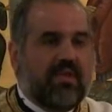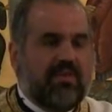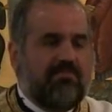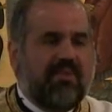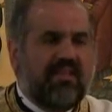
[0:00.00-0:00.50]

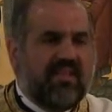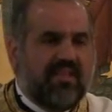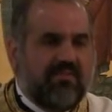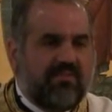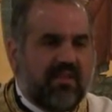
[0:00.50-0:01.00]
He
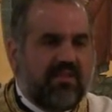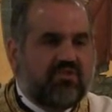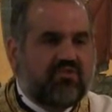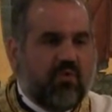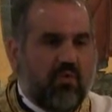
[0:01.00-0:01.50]
believed
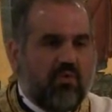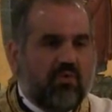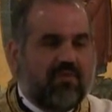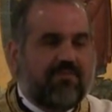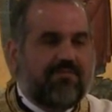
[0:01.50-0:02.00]

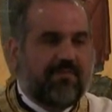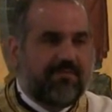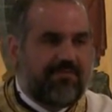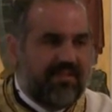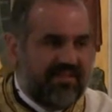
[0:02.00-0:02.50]
so
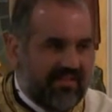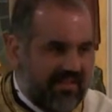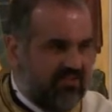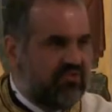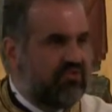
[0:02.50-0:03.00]

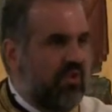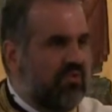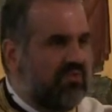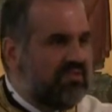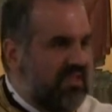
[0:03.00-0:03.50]
fervently,
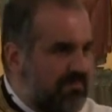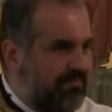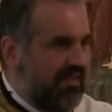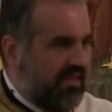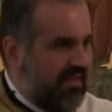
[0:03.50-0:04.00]
so
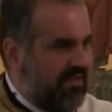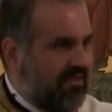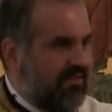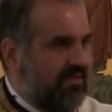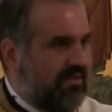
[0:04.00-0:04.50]

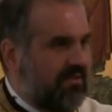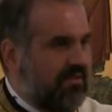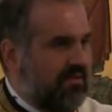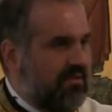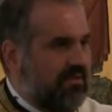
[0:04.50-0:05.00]
deeply,
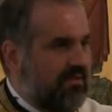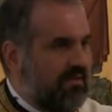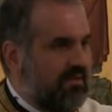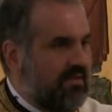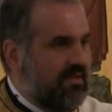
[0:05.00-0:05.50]

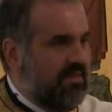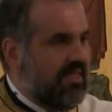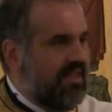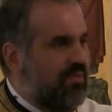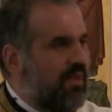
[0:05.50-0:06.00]

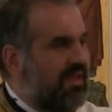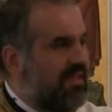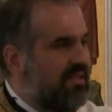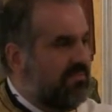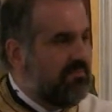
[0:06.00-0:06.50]
that he
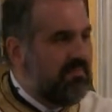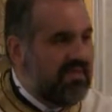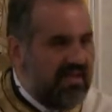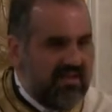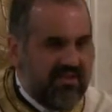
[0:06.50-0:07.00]
went
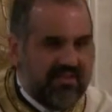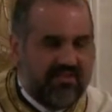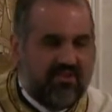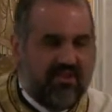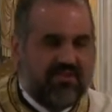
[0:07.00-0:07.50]

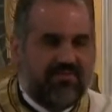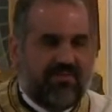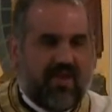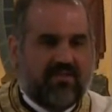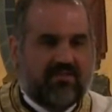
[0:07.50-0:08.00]
immediately to his
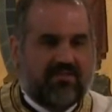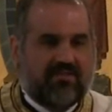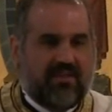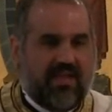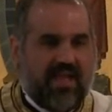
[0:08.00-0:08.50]

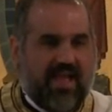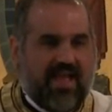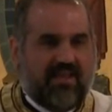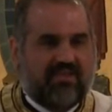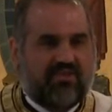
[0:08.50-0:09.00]
friends
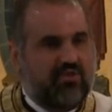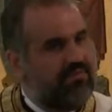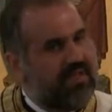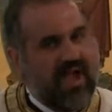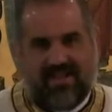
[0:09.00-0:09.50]
and he said,
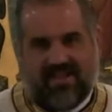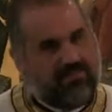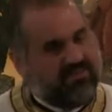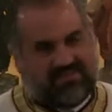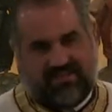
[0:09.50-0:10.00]
you've got to
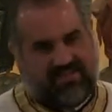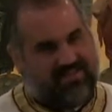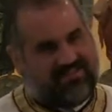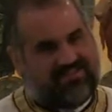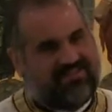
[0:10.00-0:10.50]
come and see
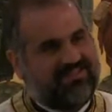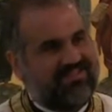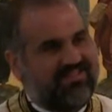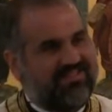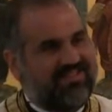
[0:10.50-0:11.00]
this.
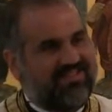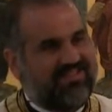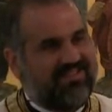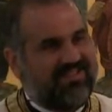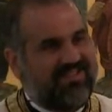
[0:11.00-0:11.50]

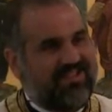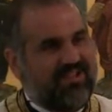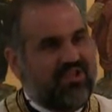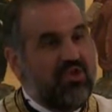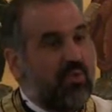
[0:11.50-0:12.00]

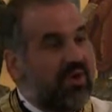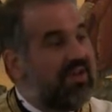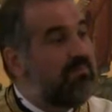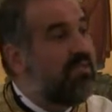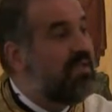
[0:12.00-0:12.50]
You are
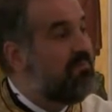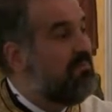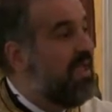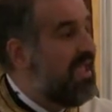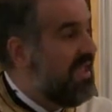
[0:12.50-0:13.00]
going to be
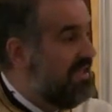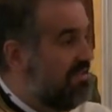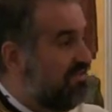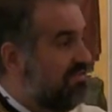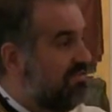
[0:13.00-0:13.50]

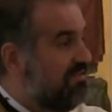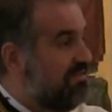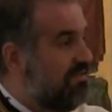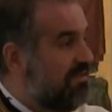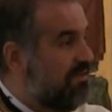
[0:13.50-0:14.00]

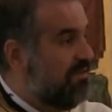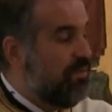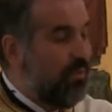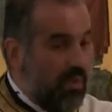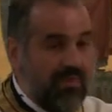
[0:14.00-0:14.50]
amazed
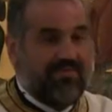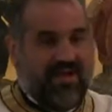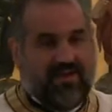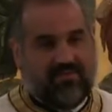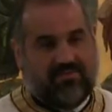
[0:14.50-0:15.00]
what we
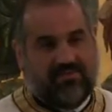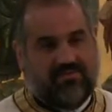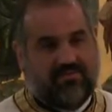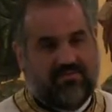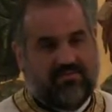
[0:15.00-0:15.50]
found.